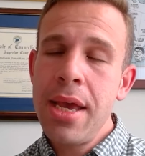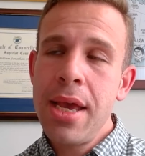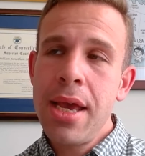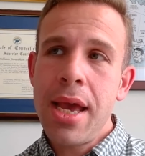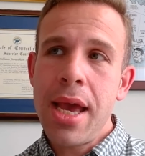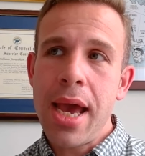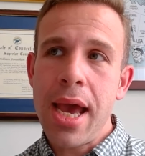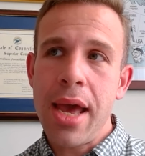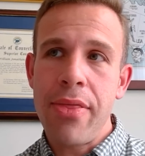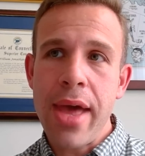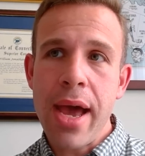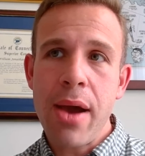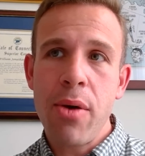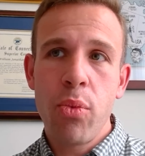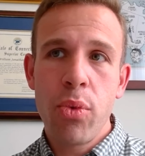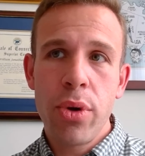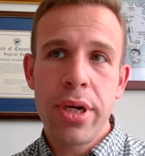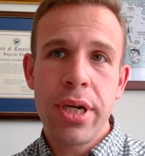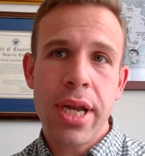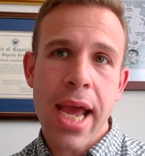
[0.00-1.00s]
And that
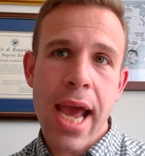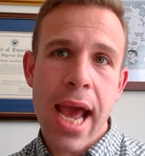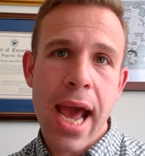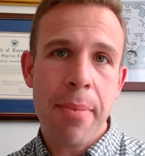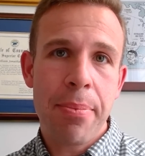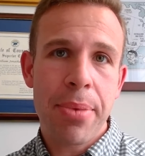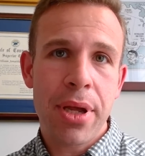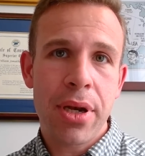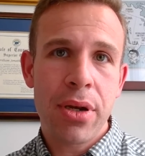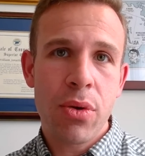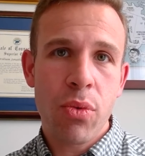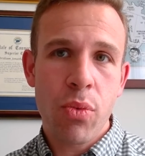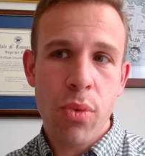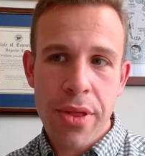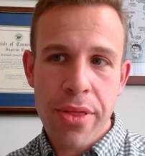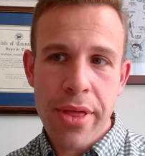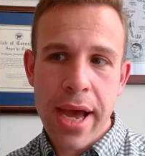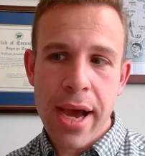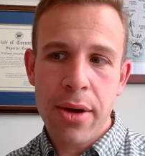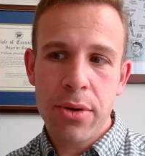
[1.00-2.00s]
wouldn't happen
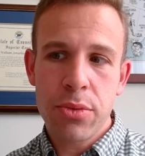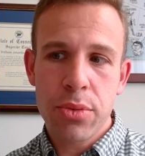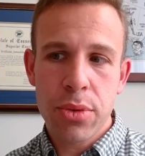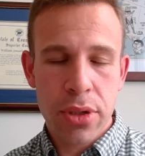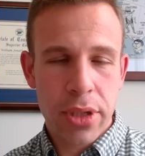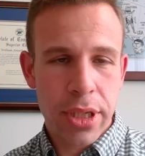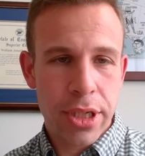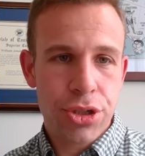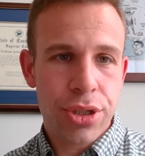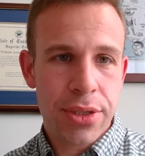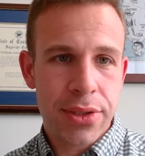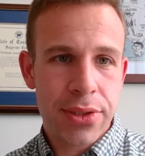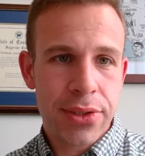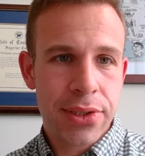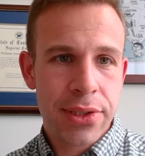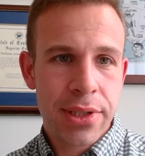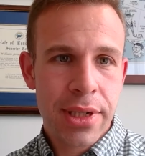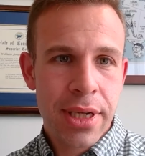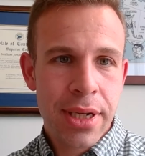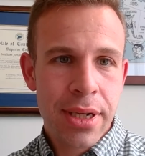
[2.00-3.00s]
without religion's
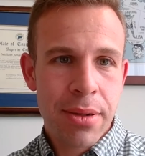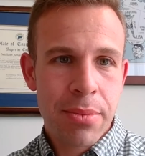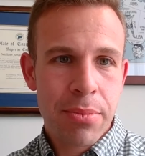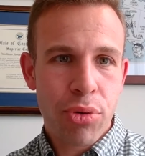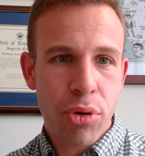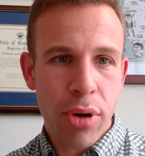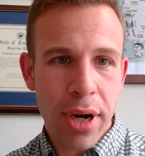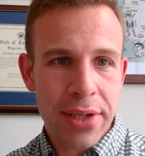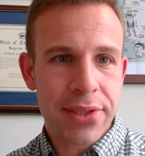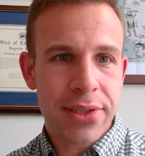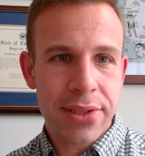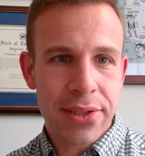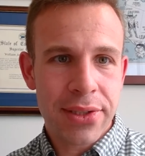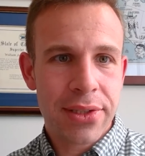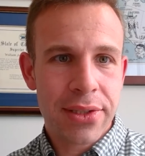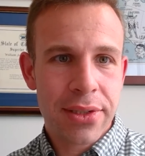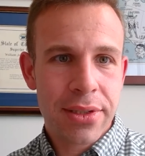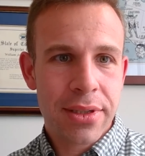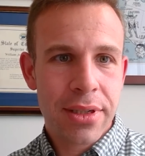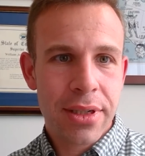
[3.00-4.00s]

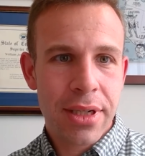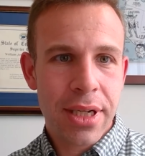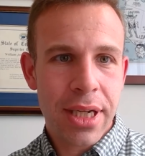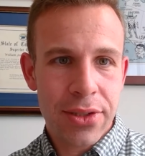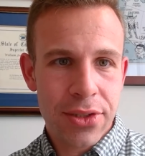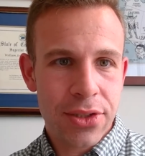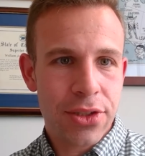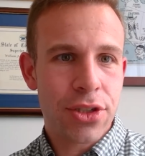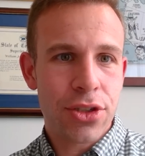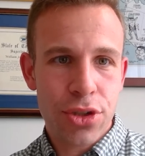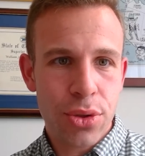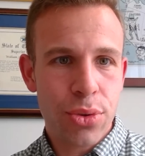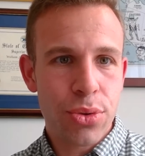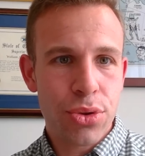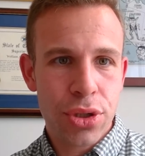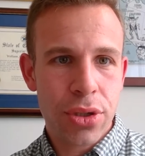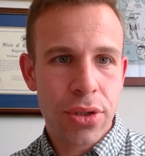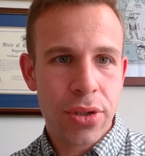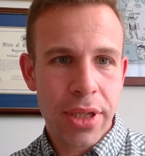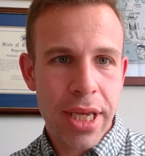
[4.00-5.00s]
presence
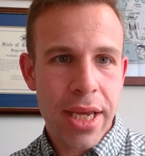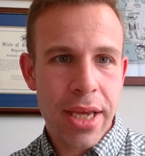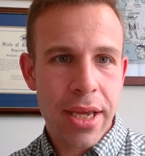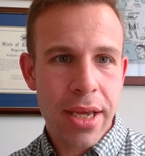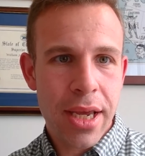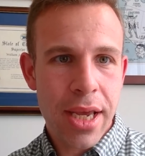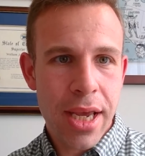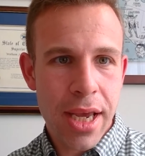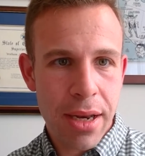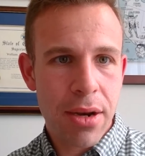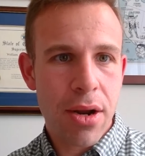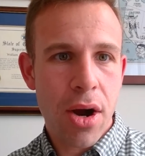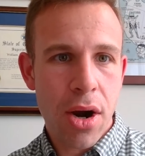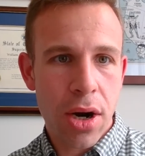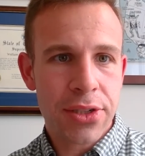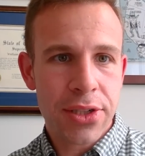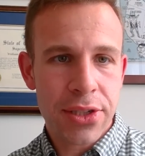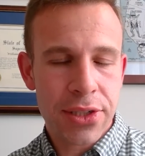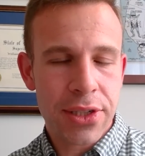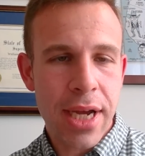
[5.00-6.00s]
institutionally in our
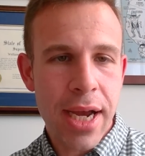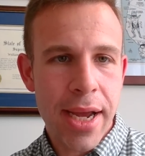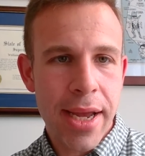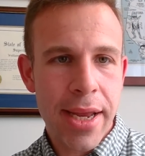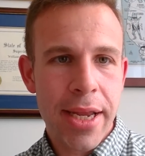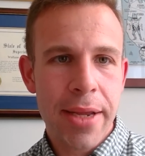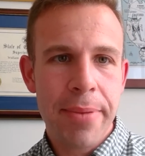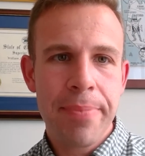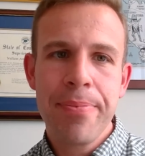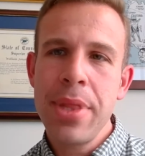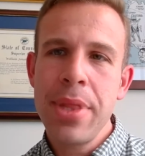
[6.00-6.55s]
society.